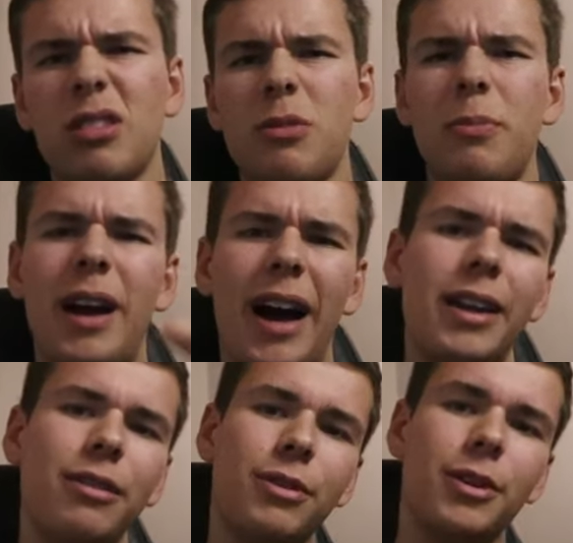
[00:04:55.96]
some
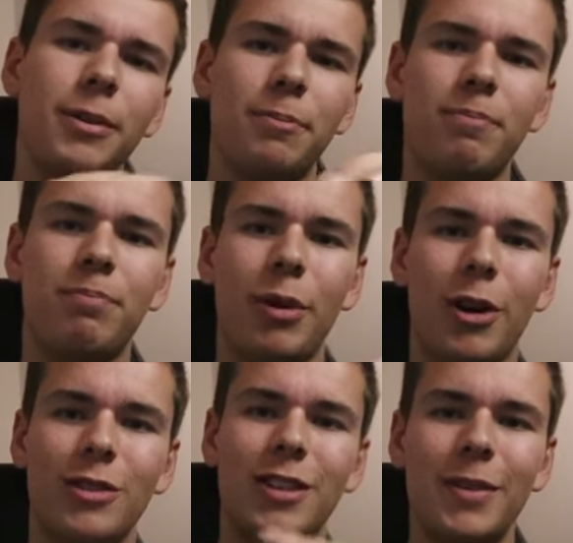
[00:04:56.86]
kind of a
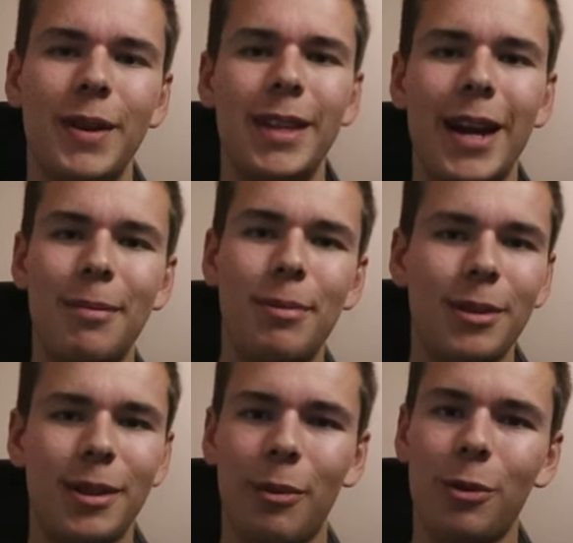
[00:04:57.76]
part here and there,
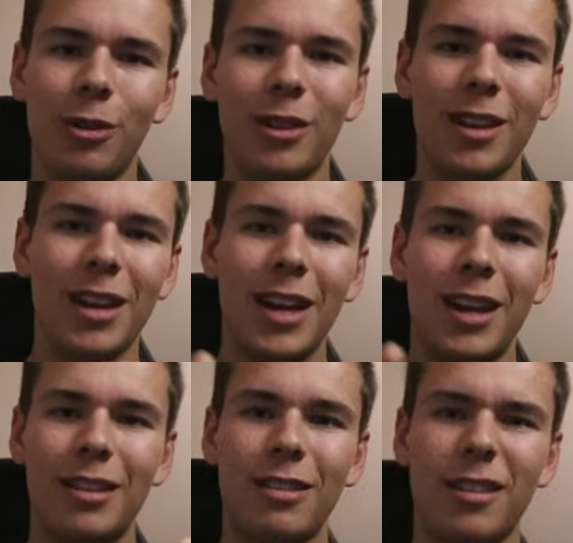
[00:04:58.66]
but I wasn't
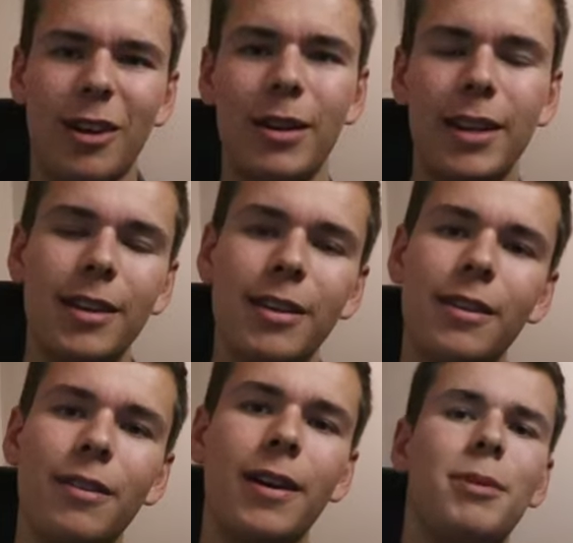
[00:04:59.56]
necessarily
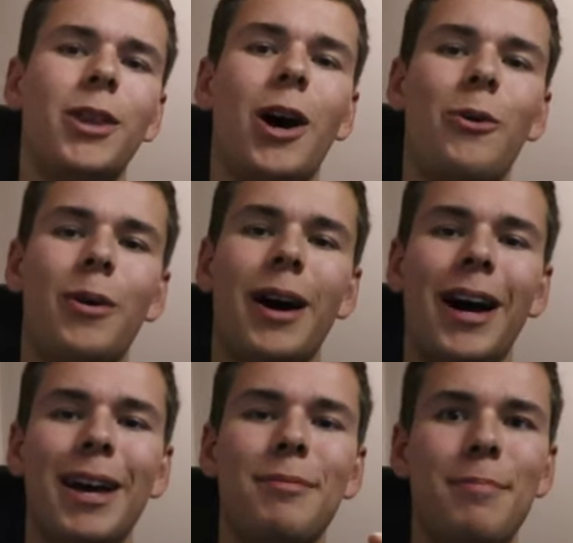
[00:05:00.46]
But now
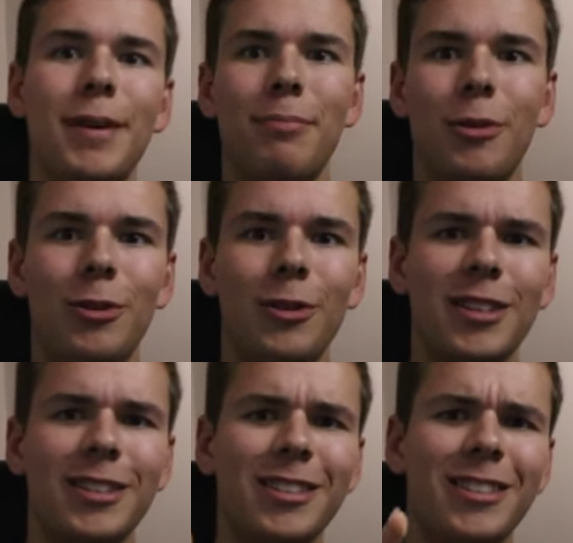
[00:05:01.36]
I am a bit more
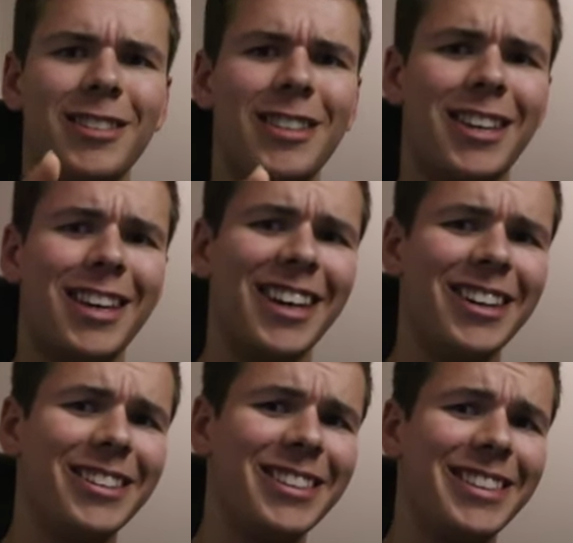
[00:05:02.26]

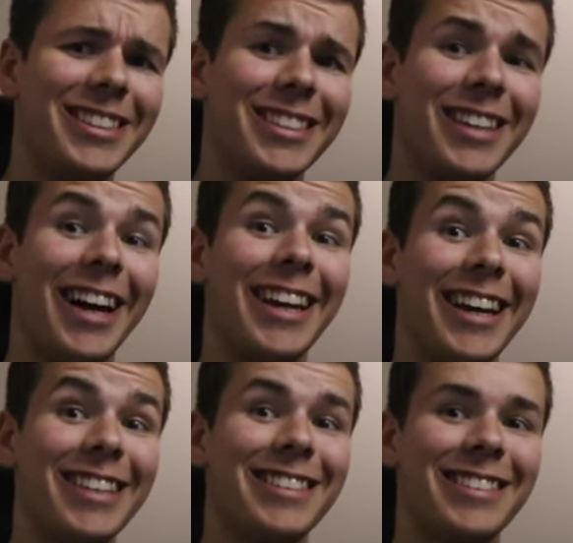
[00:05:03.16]
skilled, I
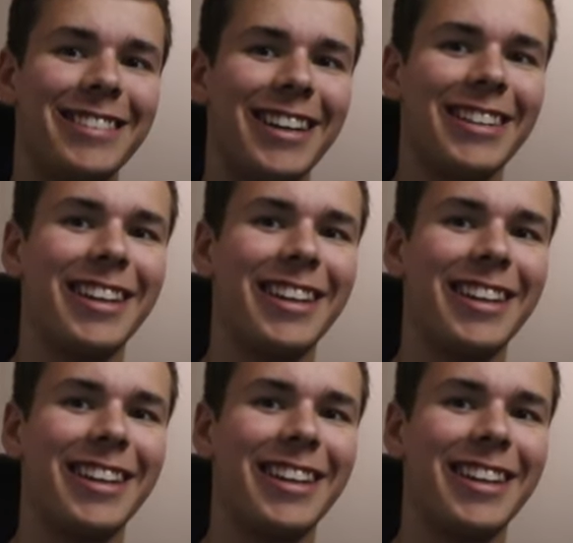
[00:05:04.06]
guess, I